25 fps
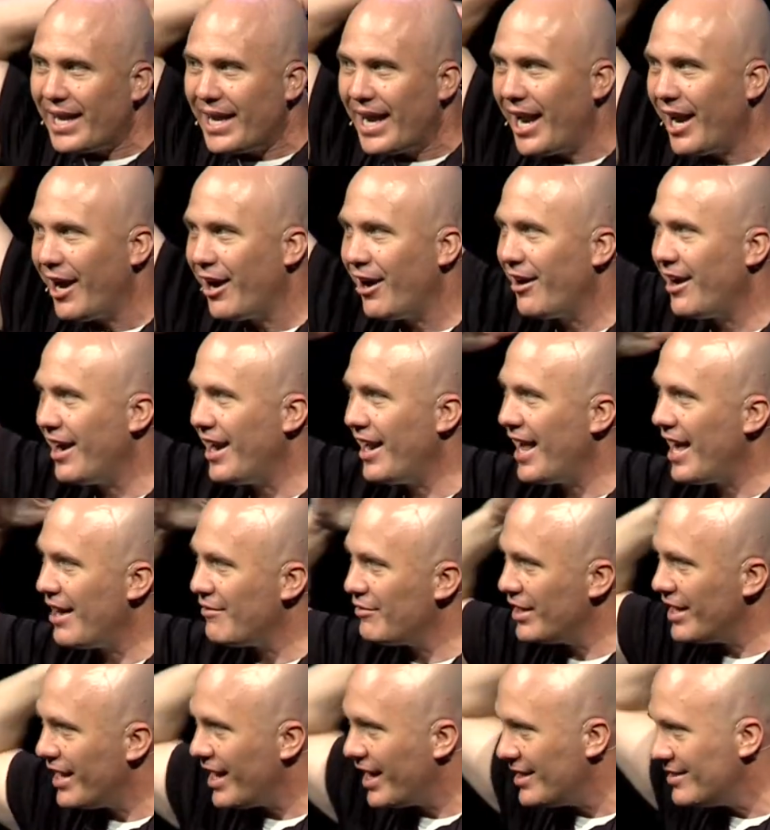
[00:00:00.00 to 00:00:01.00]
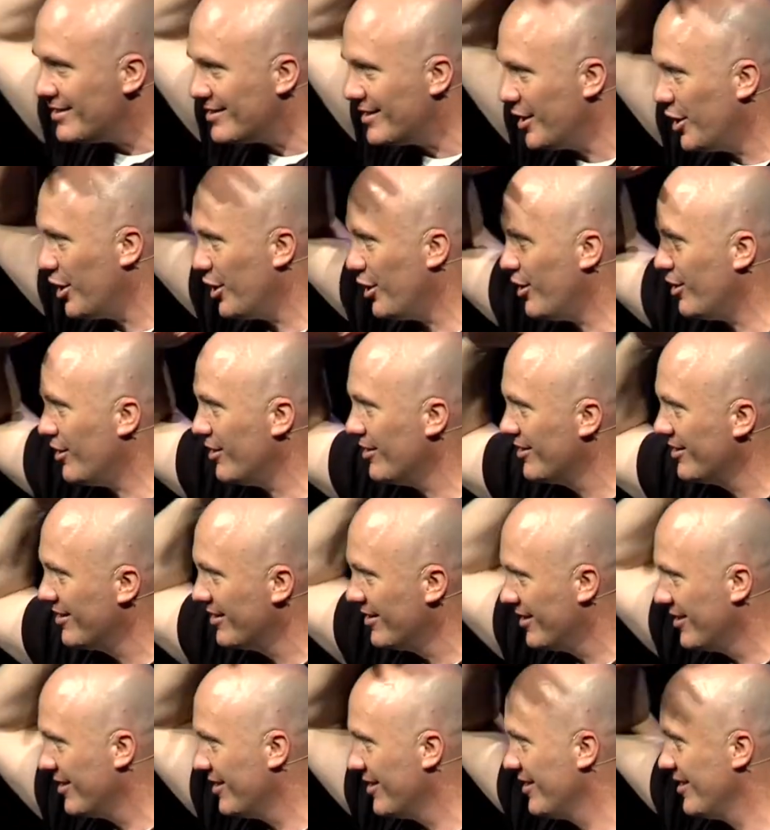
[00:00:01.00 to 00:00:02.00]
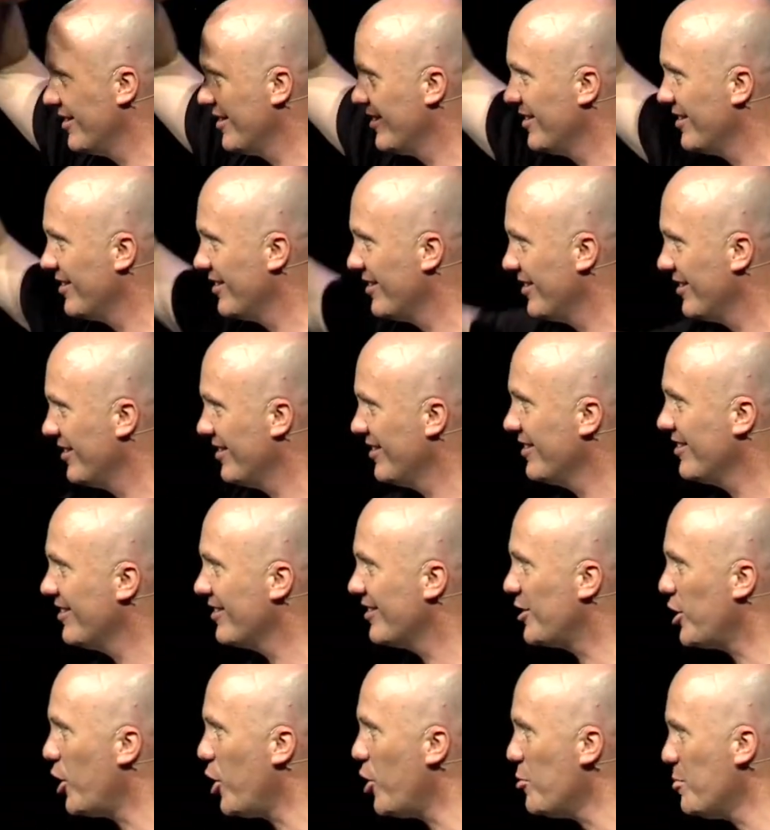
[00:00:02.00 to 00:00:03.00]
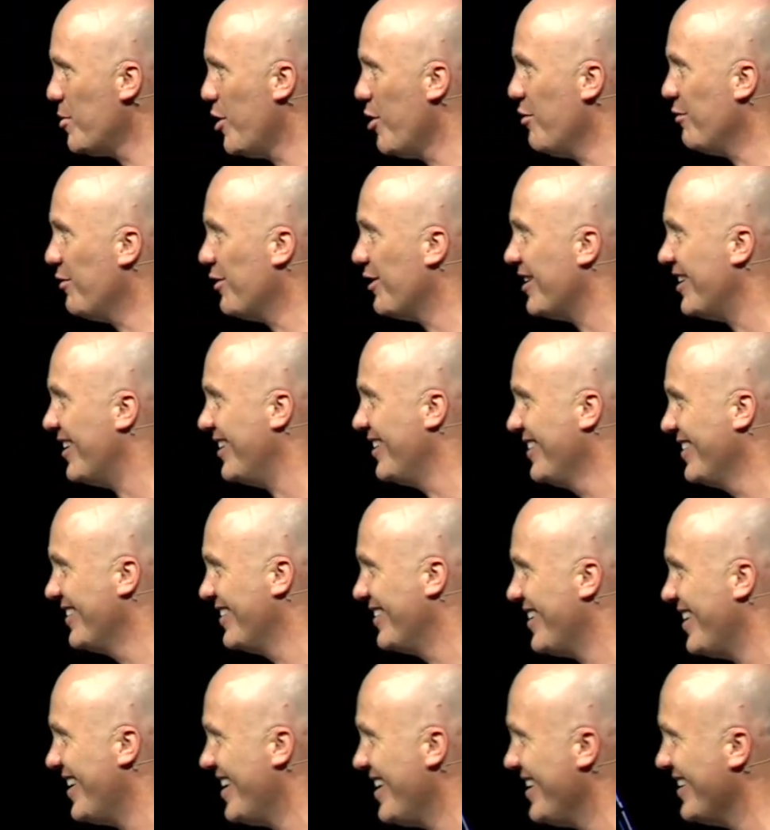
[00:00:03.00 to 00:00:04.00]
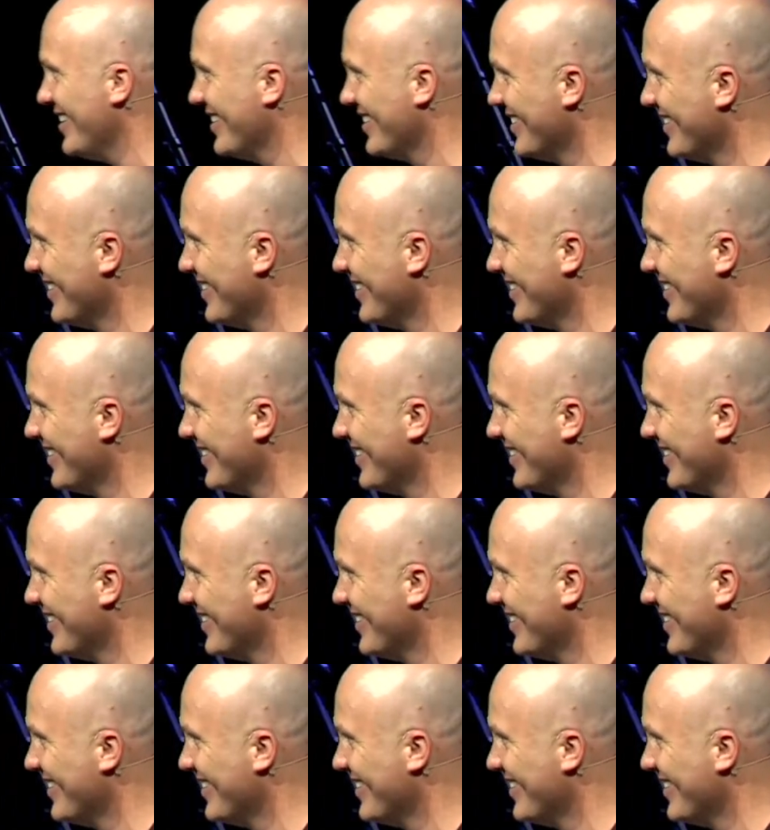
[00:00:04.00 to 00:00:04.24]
hair and have a nice little comb over, right?